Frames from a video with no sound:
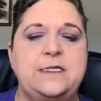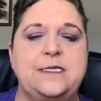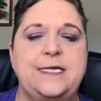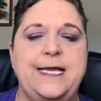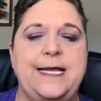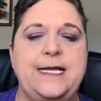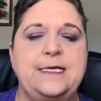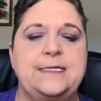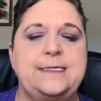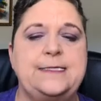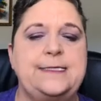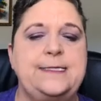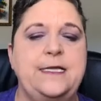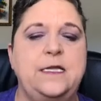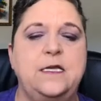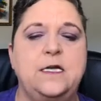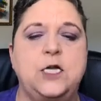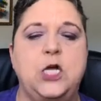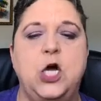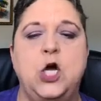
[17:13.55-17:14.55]
It's like a
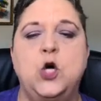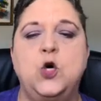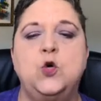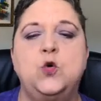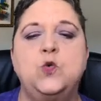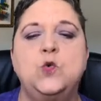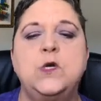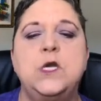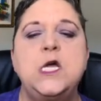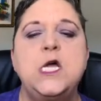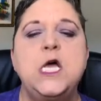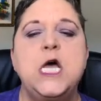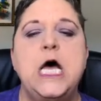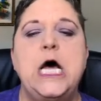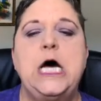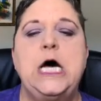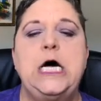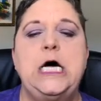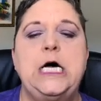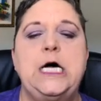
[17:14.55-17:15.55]
silicone
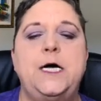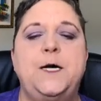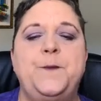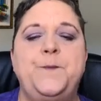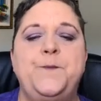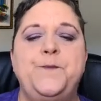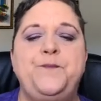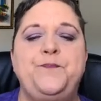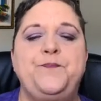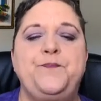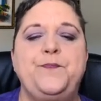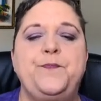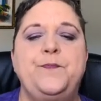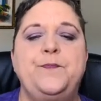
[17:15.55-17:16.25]
um,